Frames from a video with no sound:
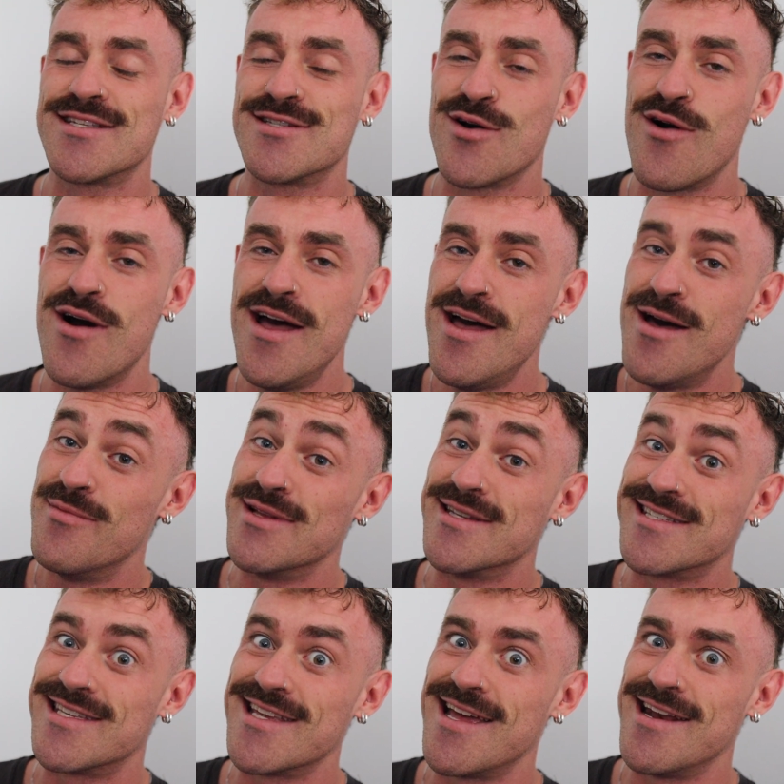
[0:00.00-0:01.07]
So been
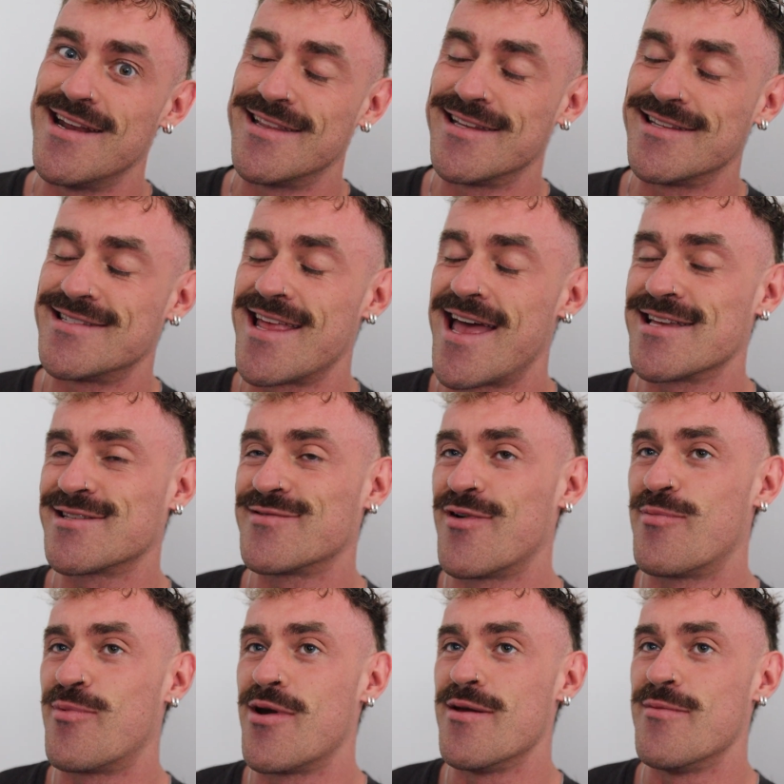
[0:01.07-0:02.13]
sitting at this desk for
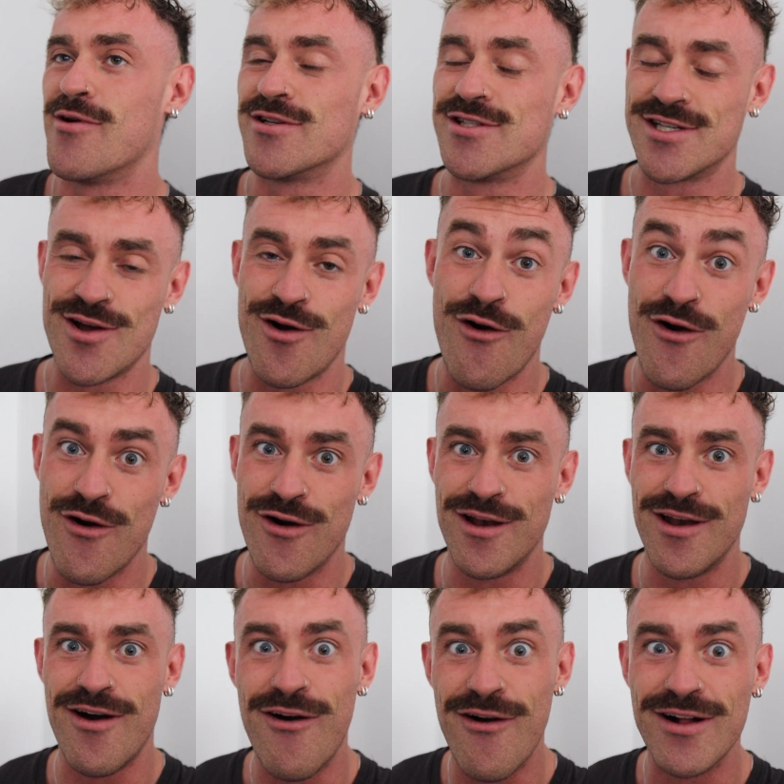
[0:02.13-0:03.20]
pretty much
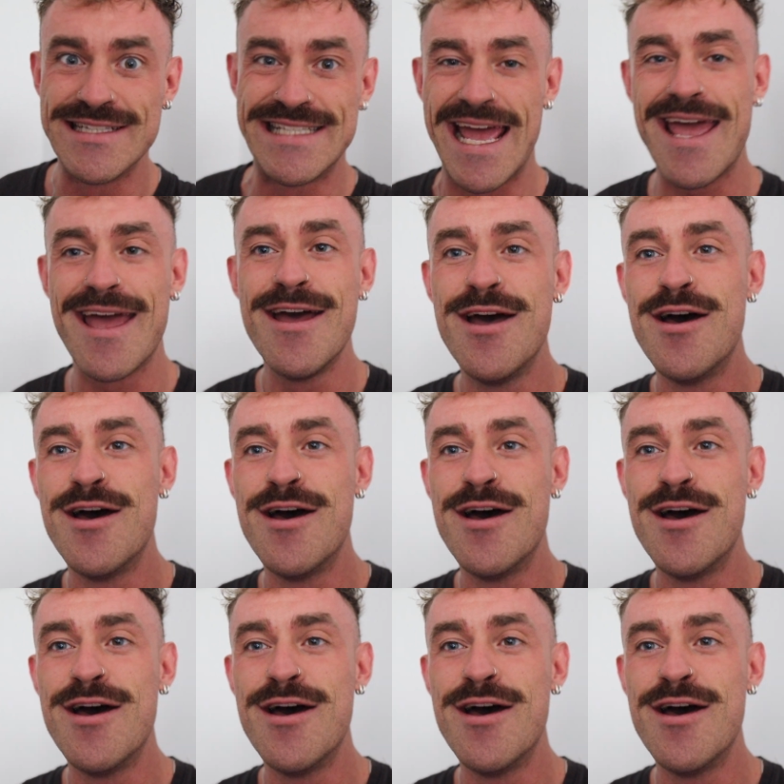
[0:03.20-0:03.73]
all day,